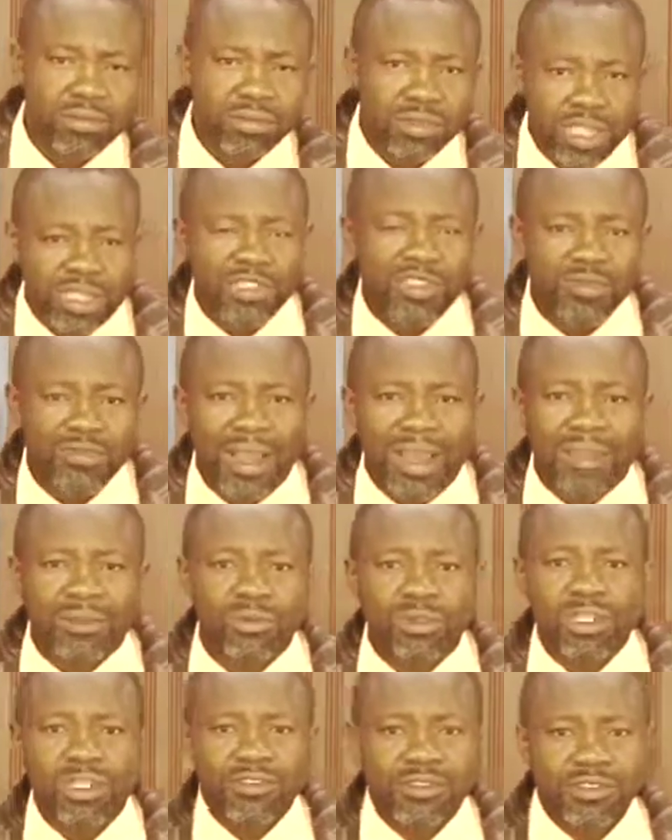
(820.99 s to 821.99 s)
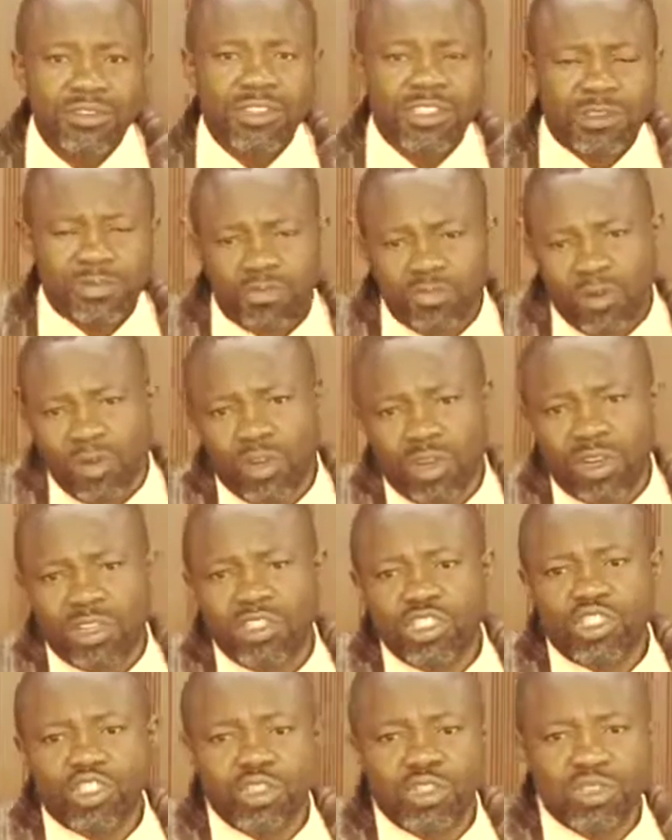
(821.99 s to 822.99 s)
this man would have
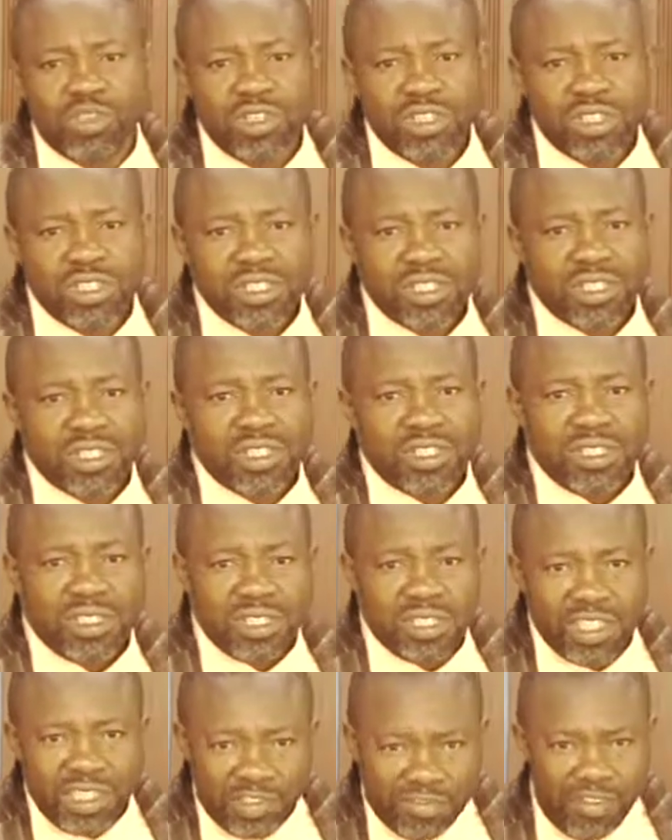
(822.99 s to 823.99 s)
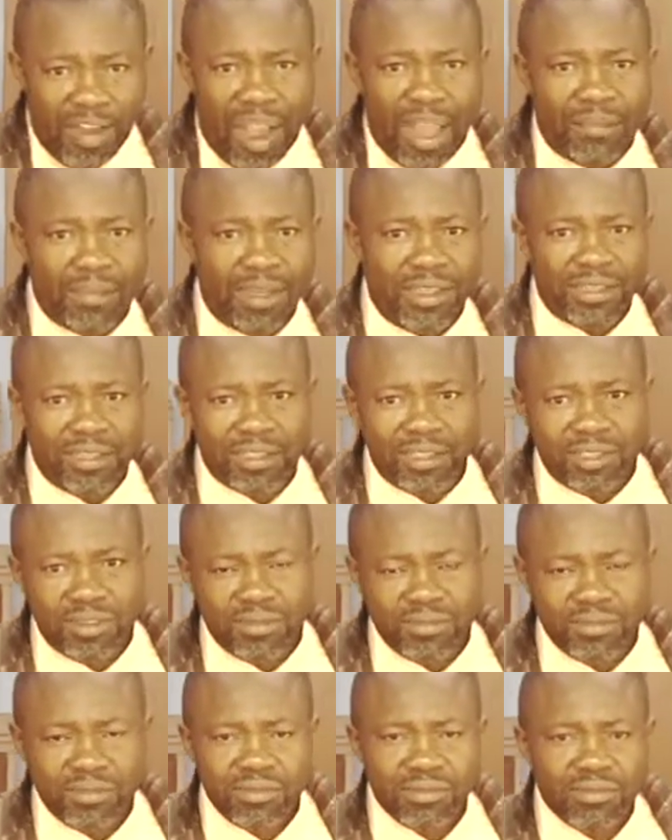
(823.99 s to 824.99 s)
spoken to his farmers.
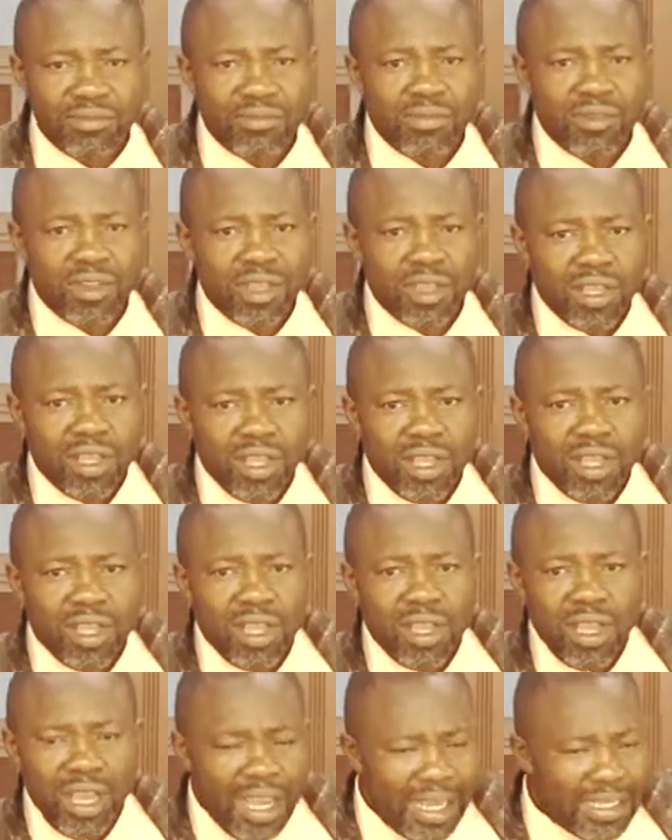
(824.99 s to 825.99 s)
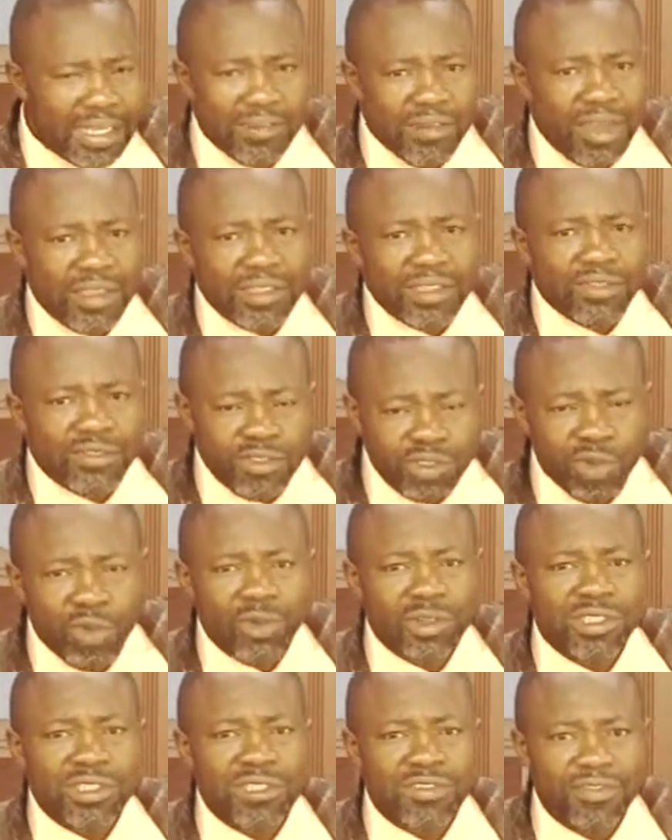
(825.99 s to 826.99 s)
And he might have
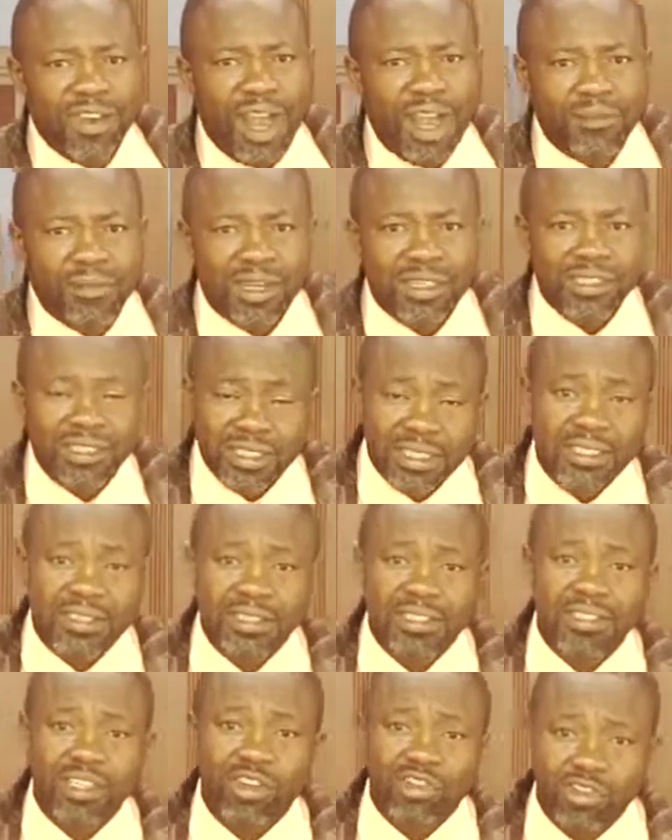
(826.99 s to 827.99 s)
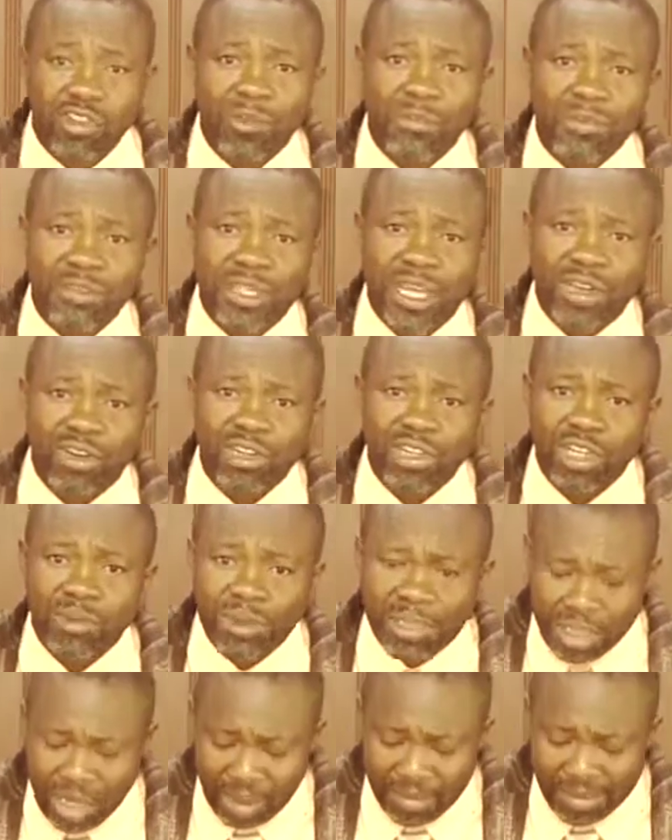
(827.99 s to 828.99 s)
told his farmers, listen, the crops are going to
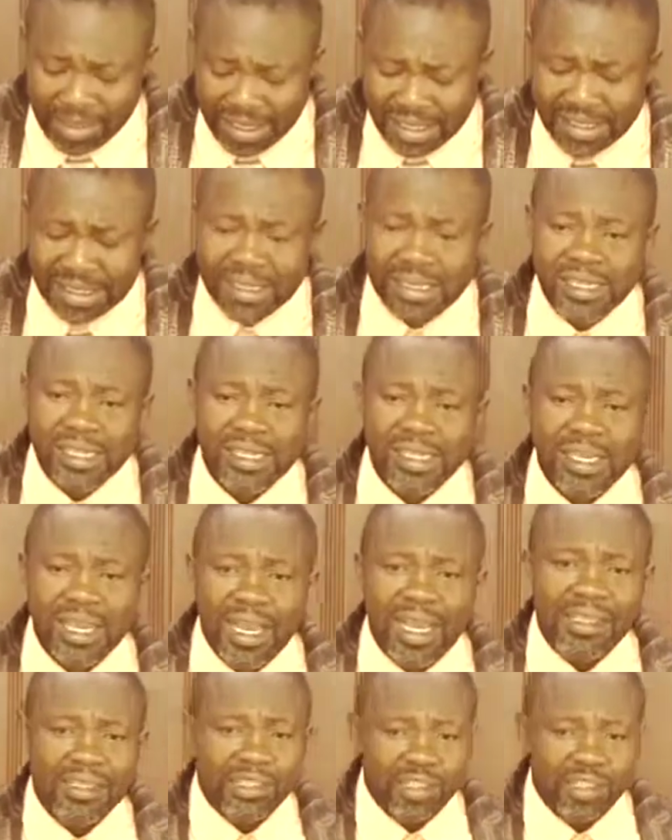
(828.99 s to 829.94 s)
be coming in at